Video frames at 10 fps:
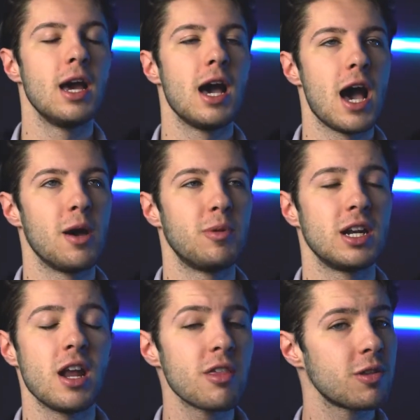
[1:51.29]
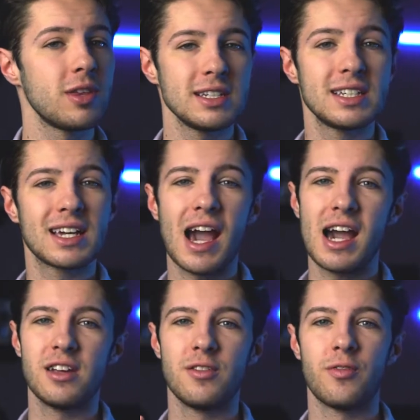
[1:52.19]
But another thing to
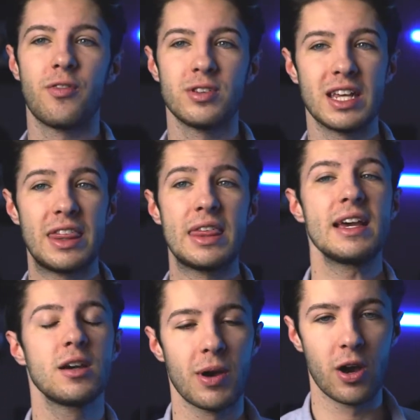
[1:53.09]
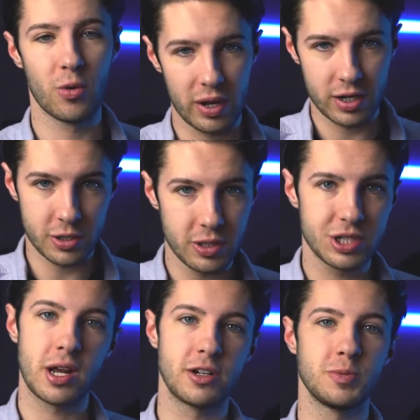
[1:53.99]
to think about when you're doing
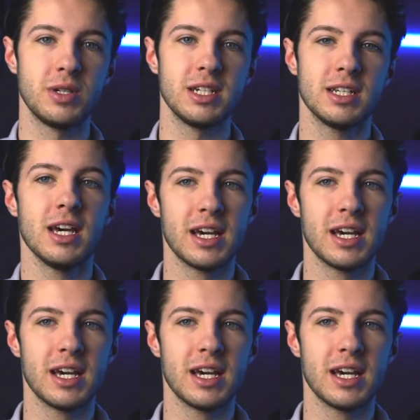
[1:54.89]
shutter speed